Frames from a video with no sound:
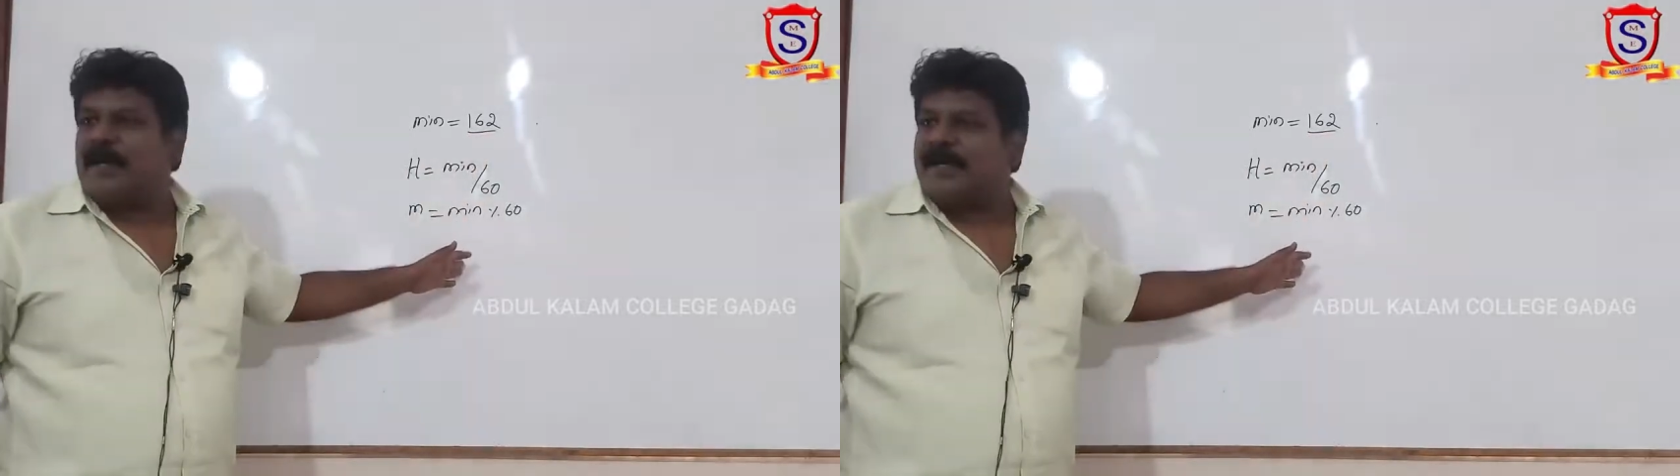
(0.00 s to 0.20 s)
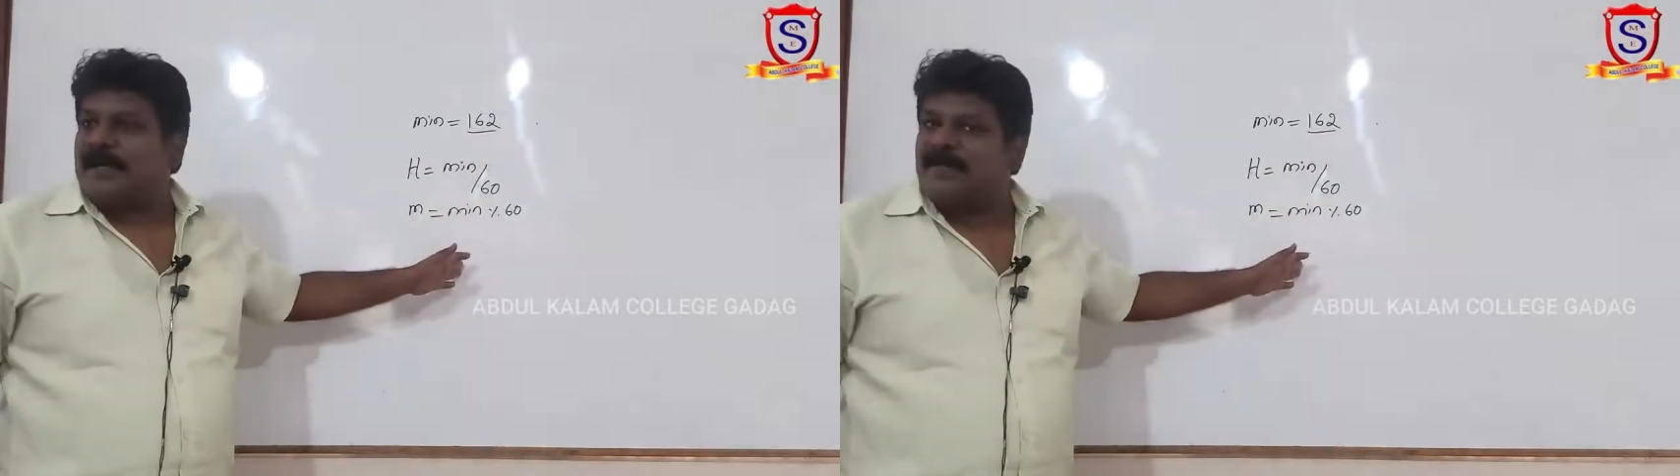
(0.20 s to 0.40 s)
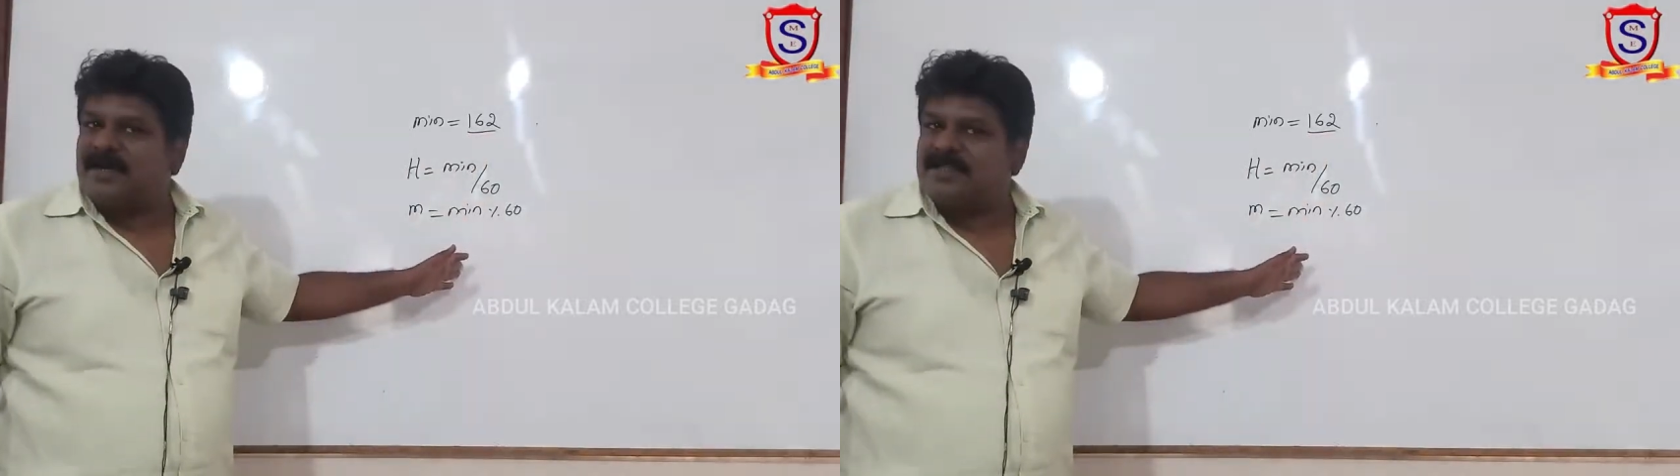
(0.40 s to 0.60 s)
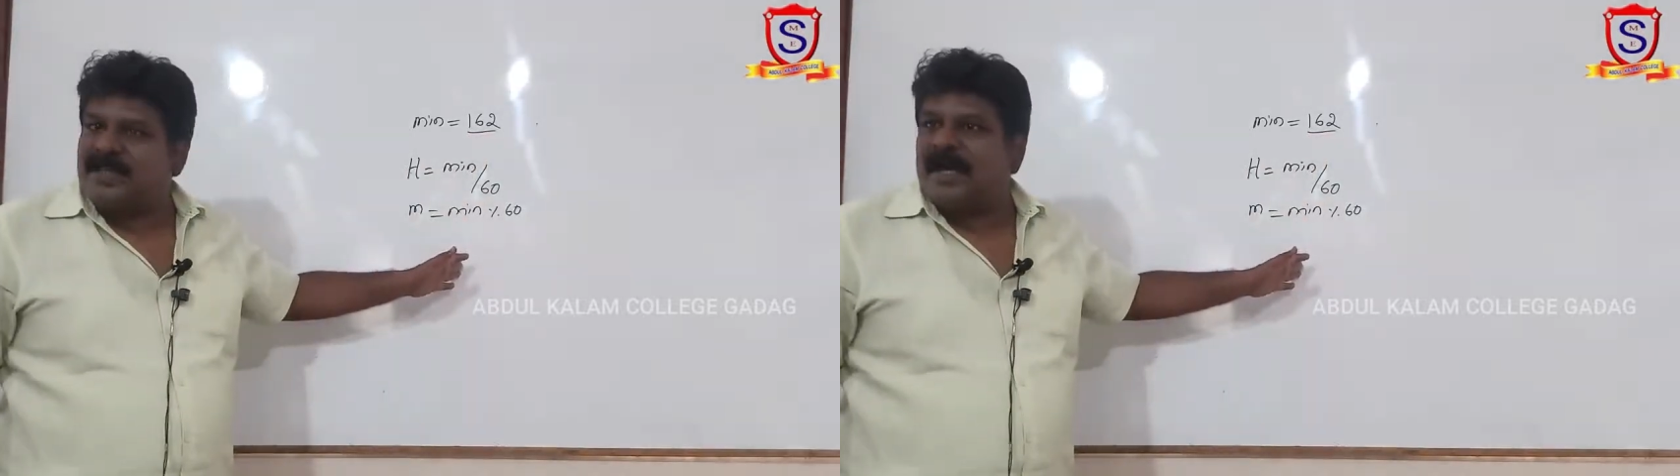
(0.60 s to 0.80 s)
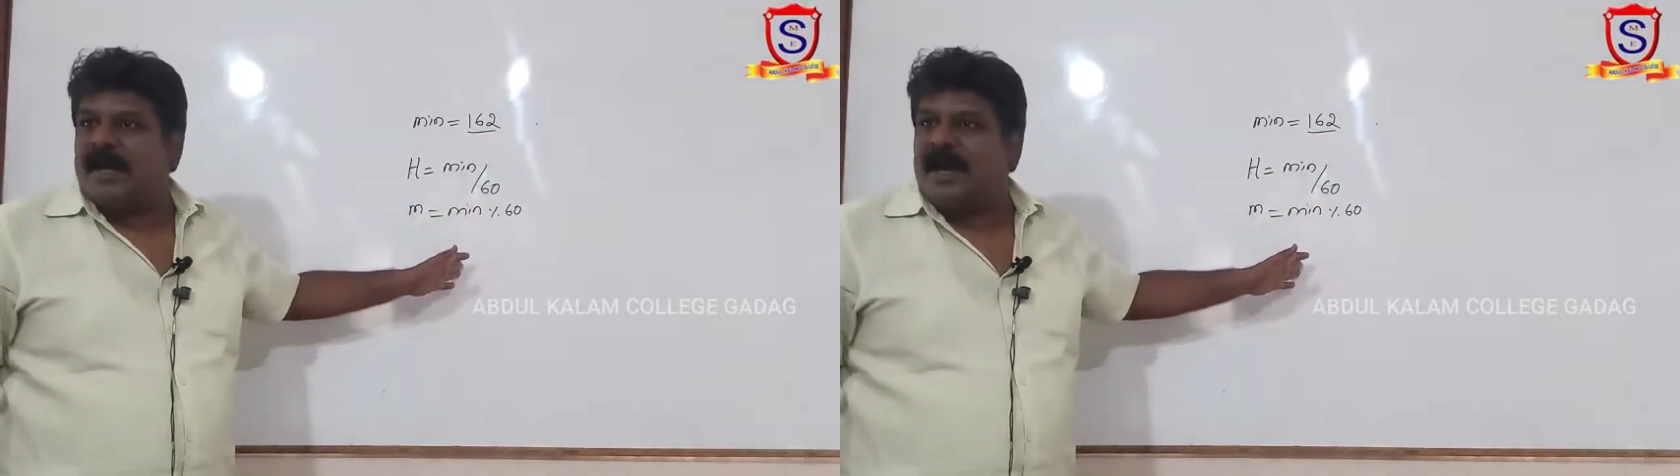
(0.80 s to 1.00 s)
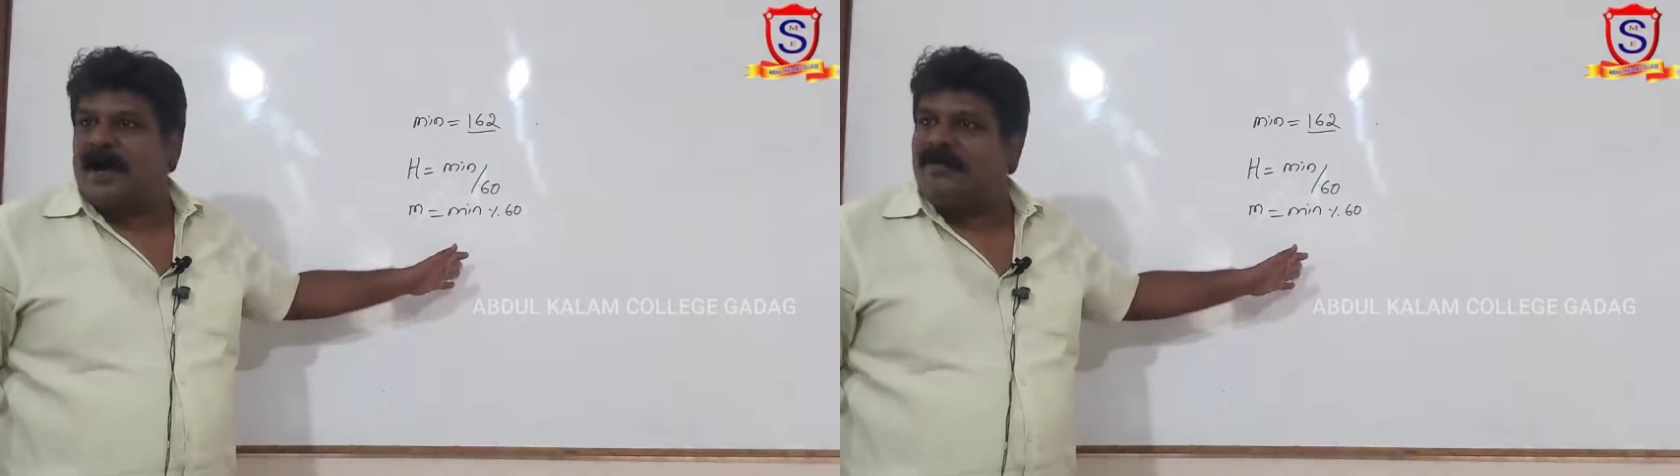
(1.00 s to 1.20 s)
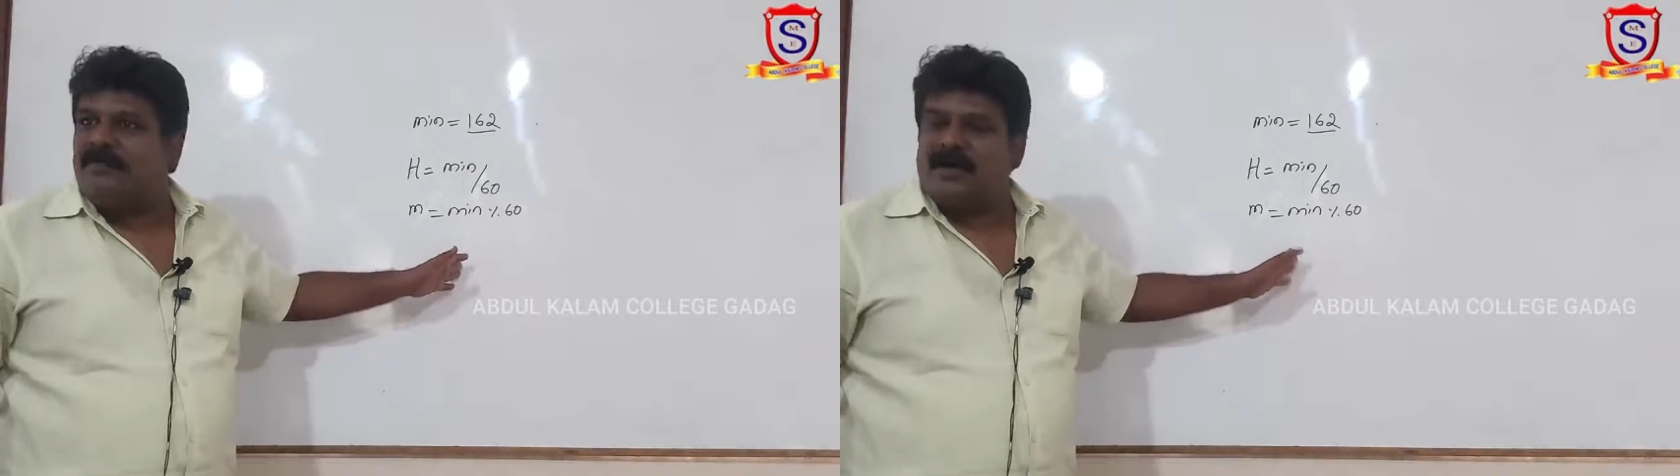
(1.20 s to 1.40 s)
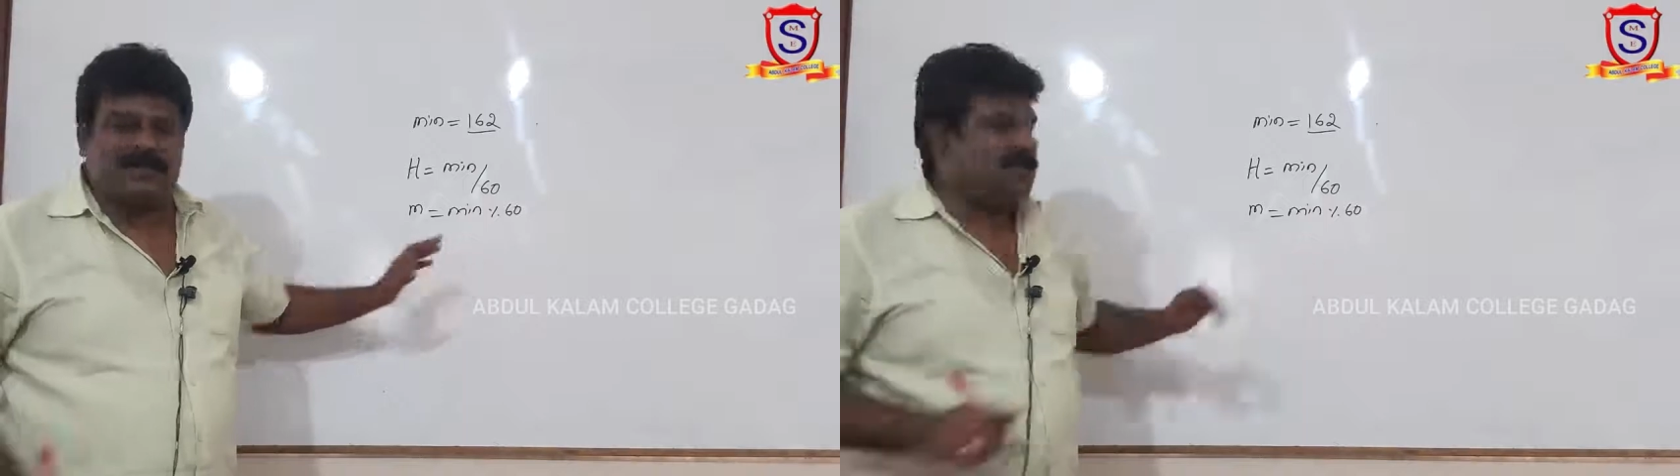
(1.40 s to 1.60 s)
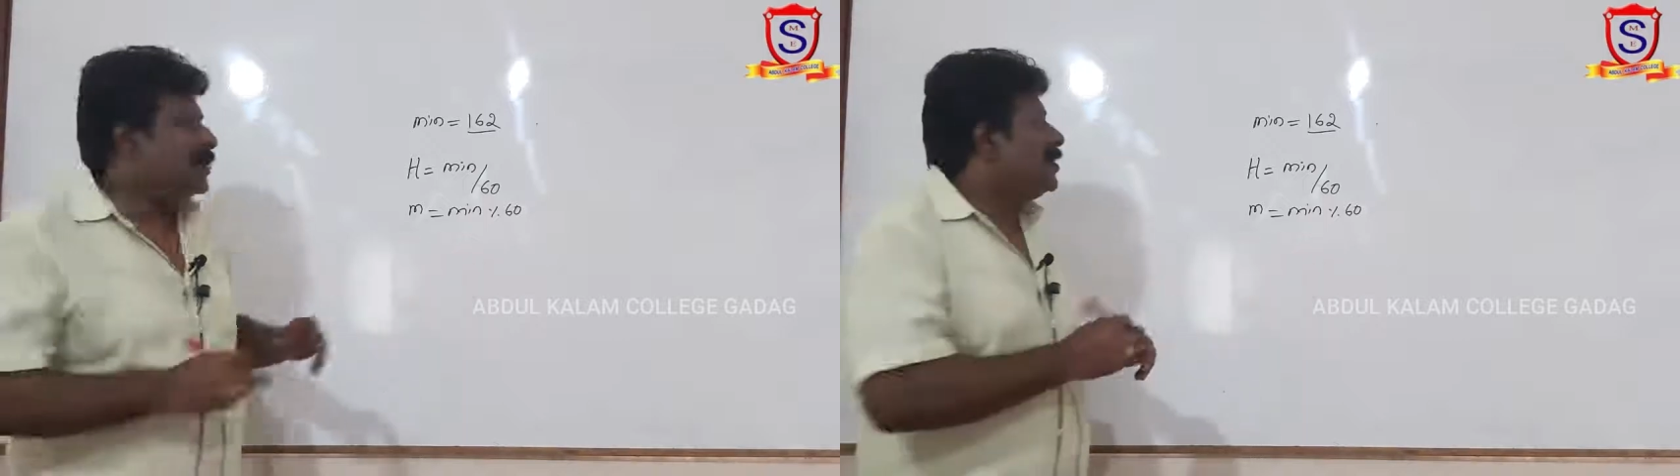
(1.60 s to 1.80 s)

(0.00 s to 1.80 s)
it out and see how it works?